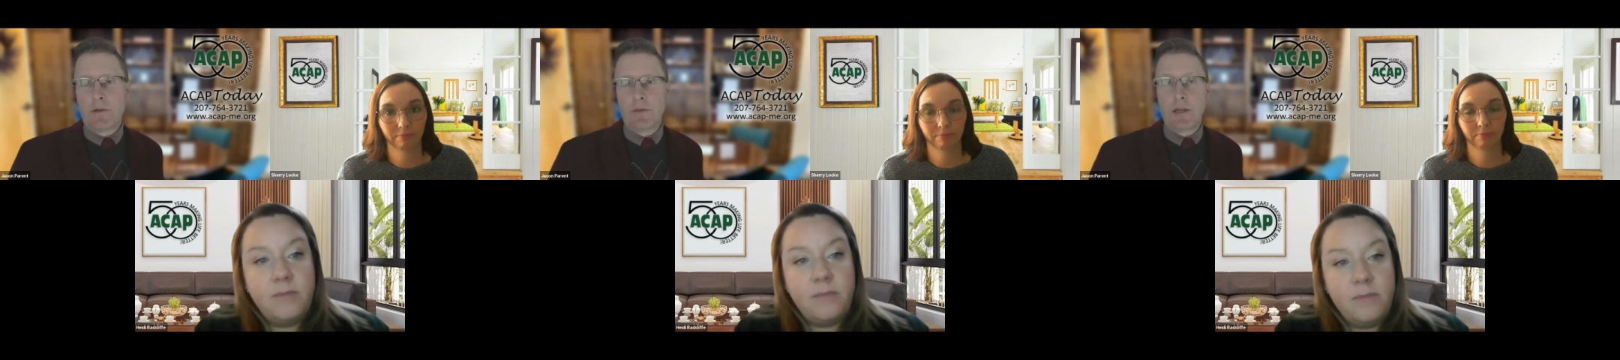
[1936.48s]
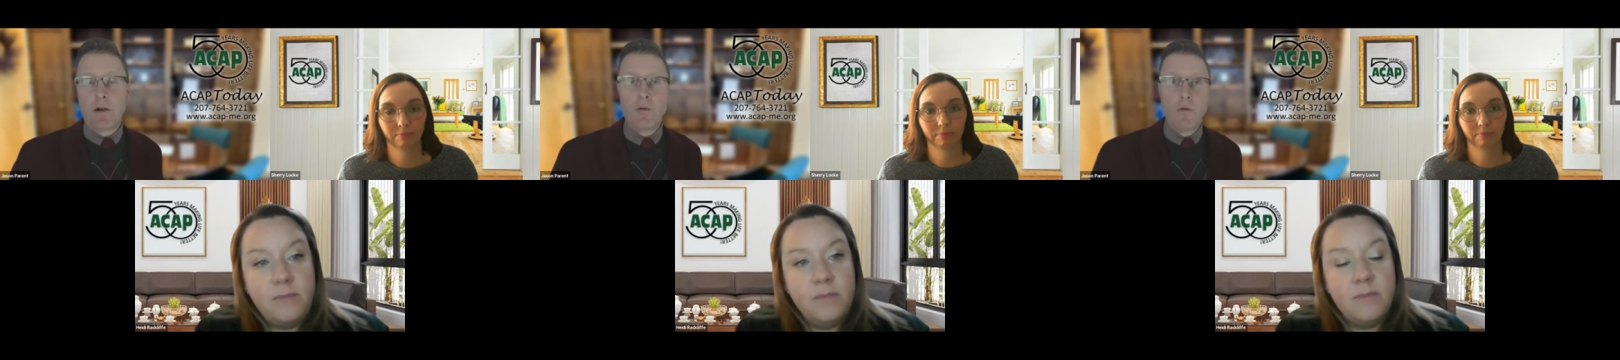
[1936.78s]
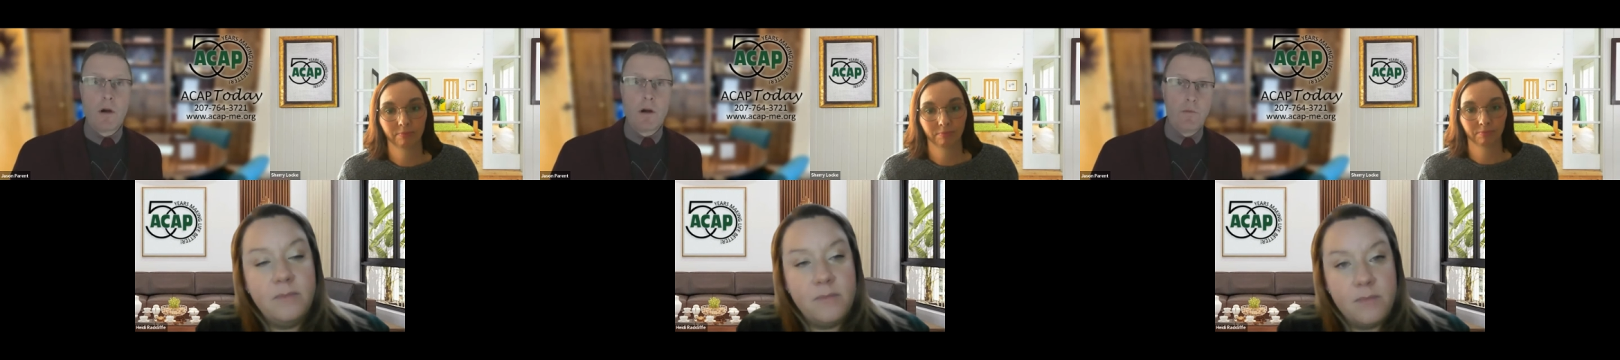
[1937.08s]
Speaker 1: out
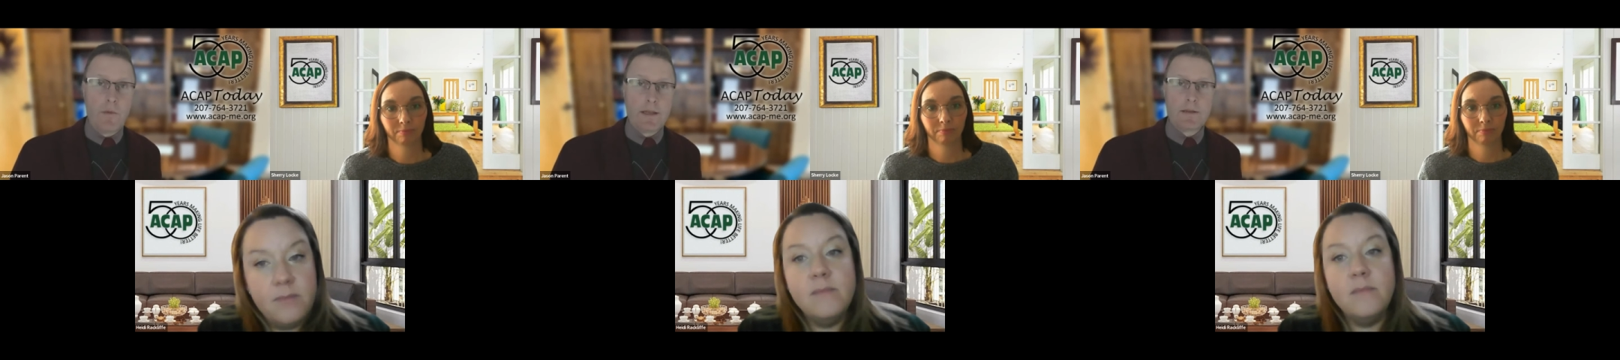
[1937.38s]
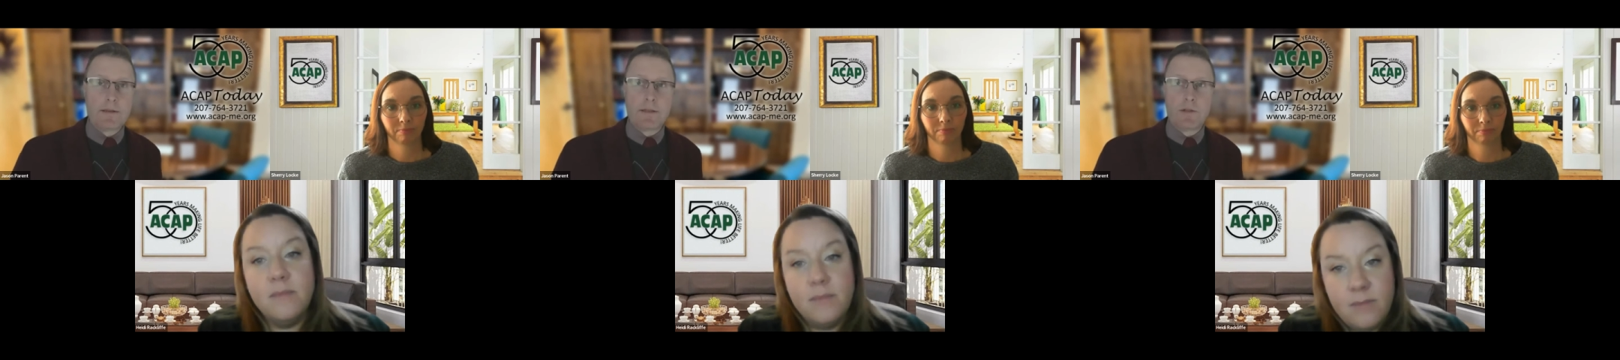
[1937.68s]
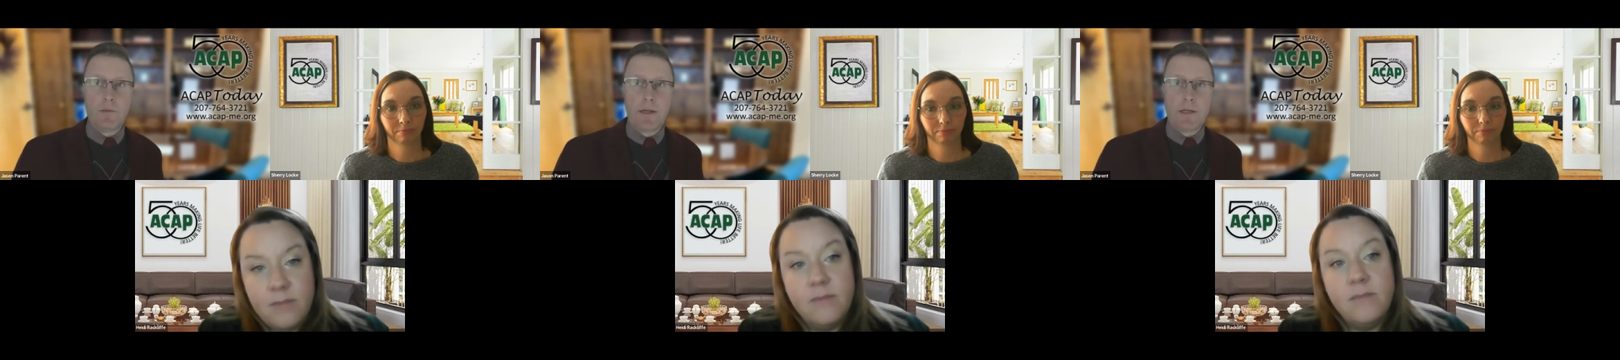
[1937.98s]
there who are in rental
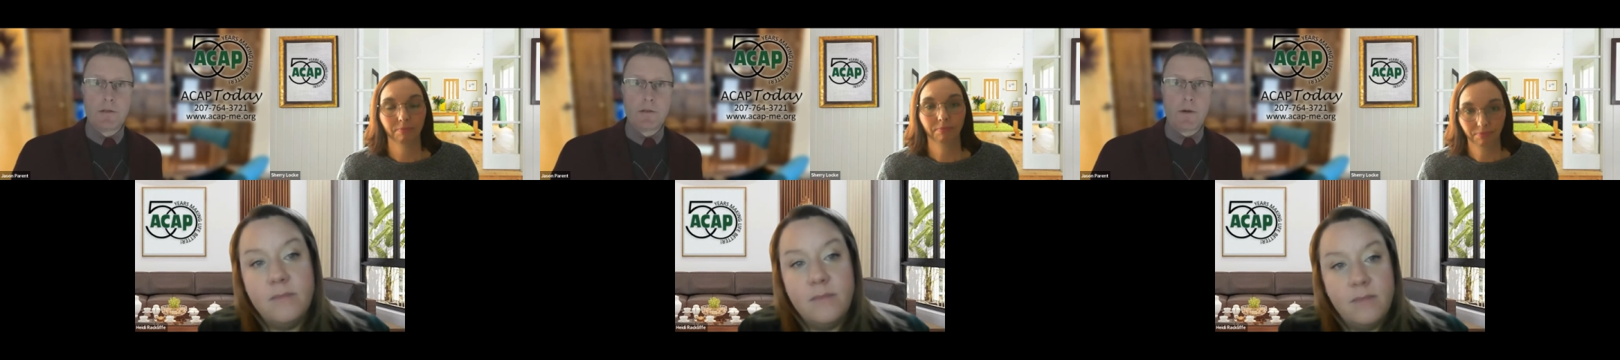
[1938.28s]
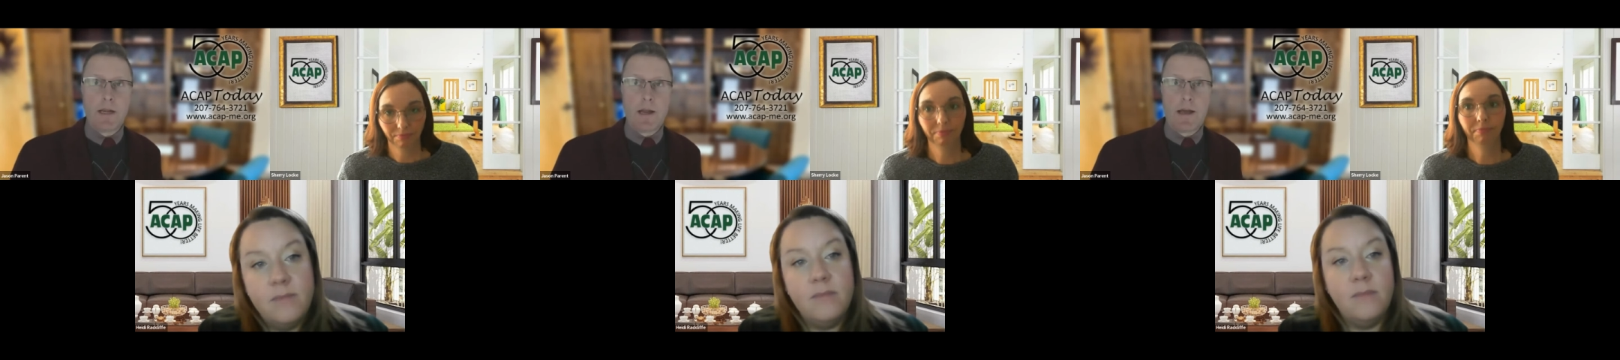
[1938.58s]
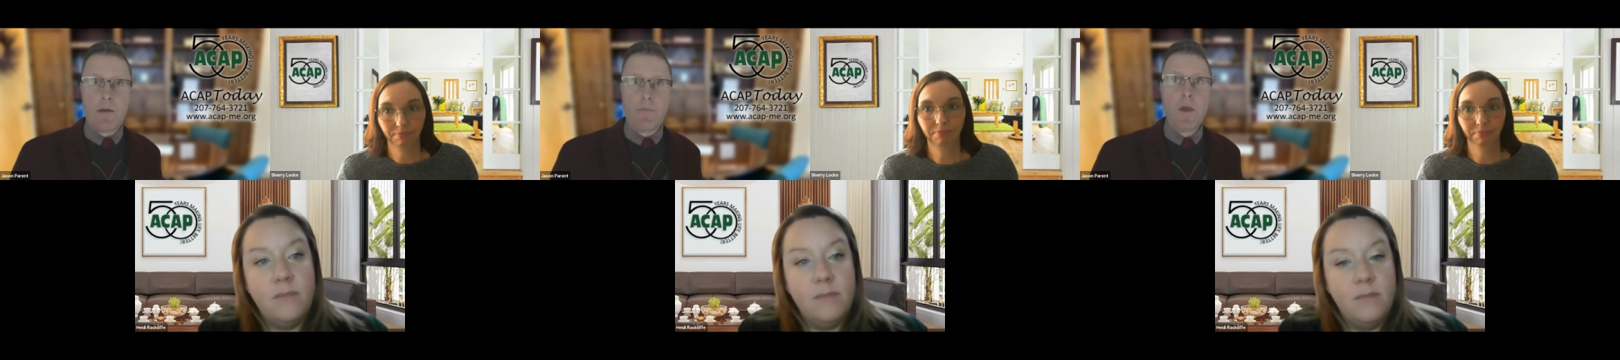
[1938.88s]
situations right
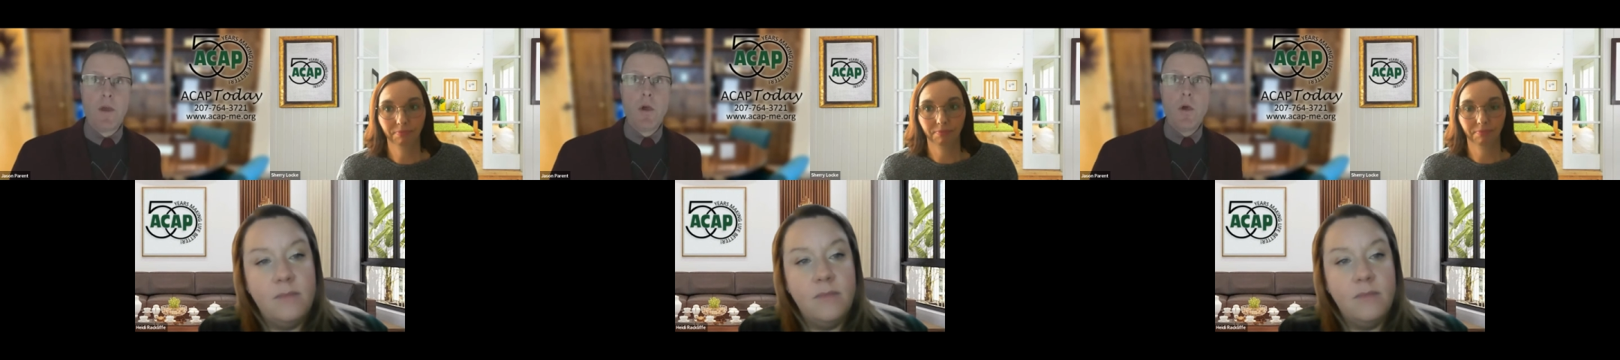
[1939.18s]
now